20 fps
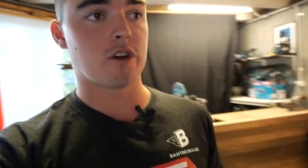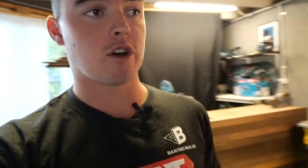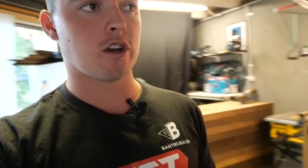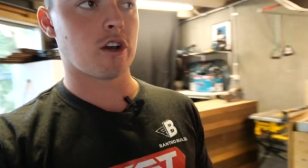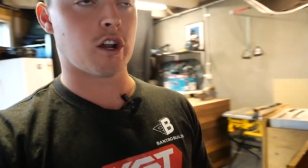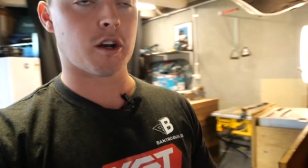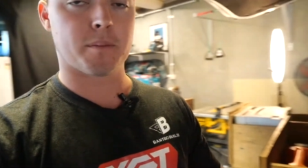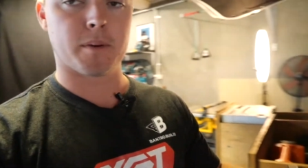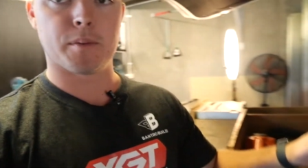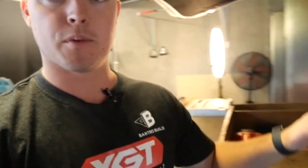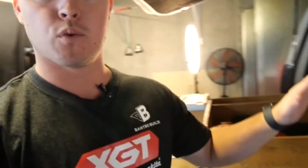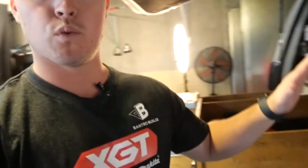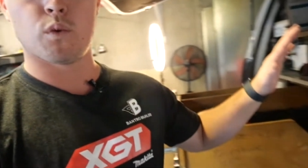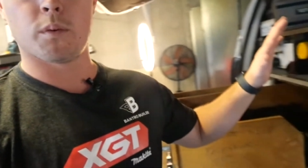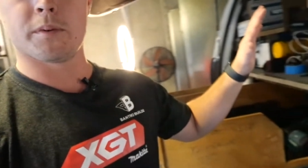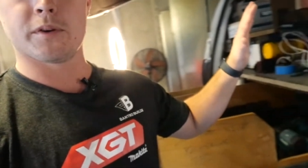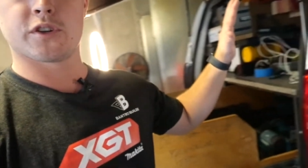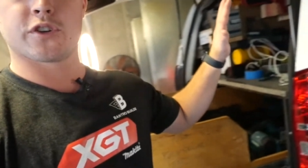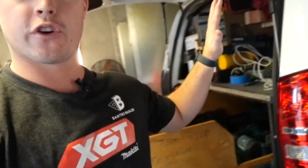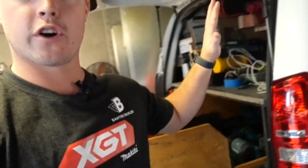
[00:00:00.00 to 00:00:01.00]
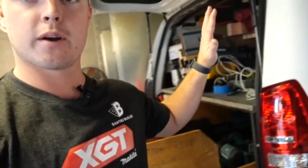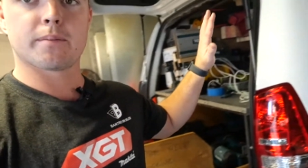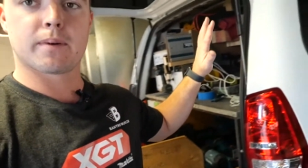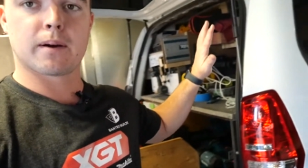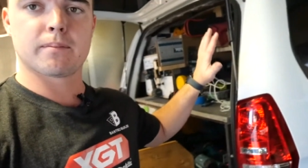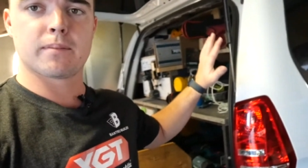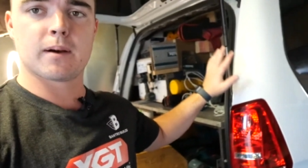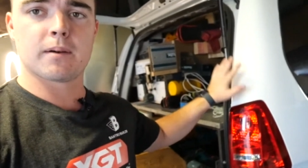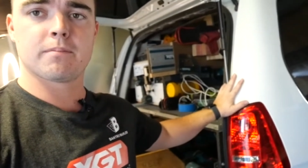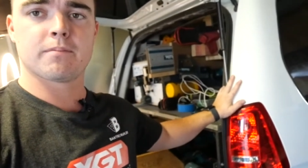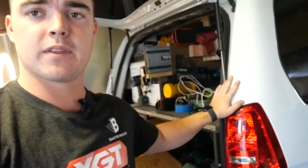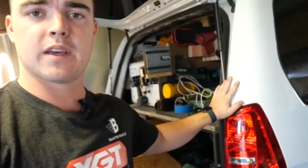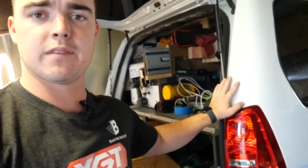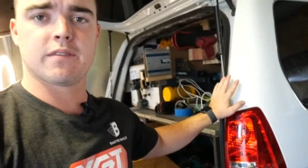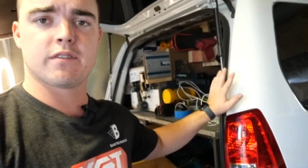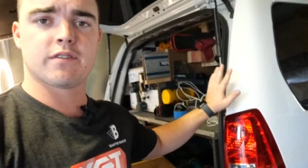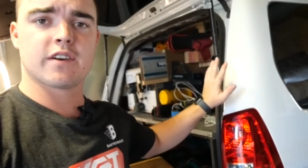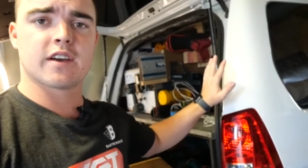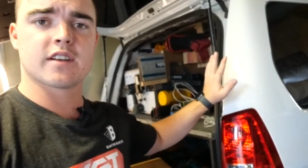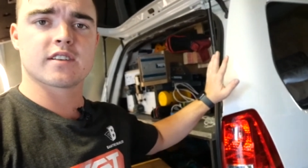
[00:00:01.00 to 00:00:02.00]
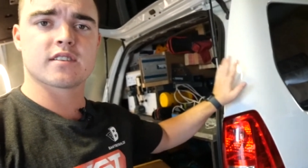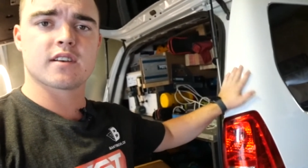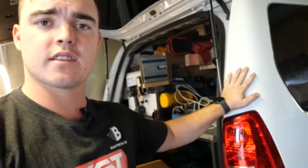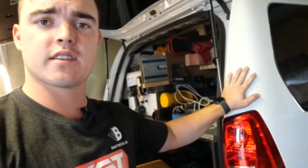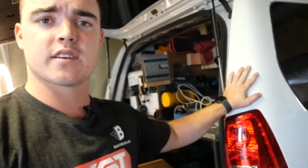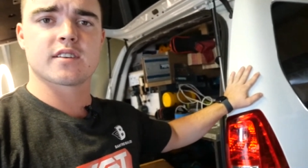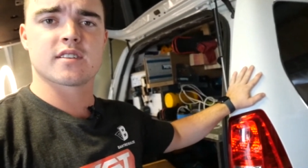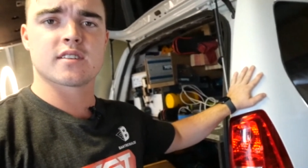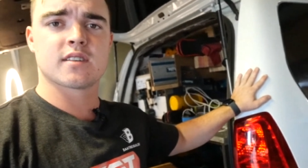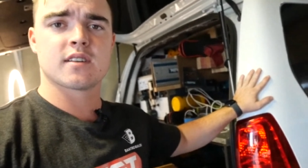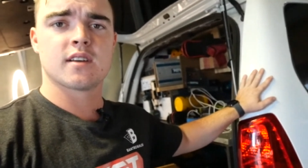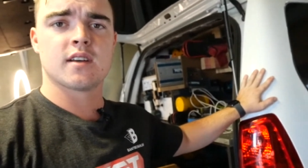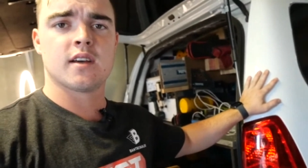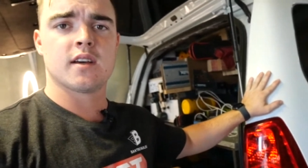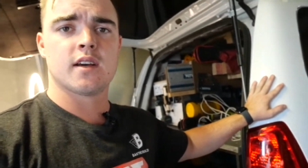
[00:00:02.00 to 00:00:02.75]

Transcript: not a lot of people will be trying to pump up heavy vans like this.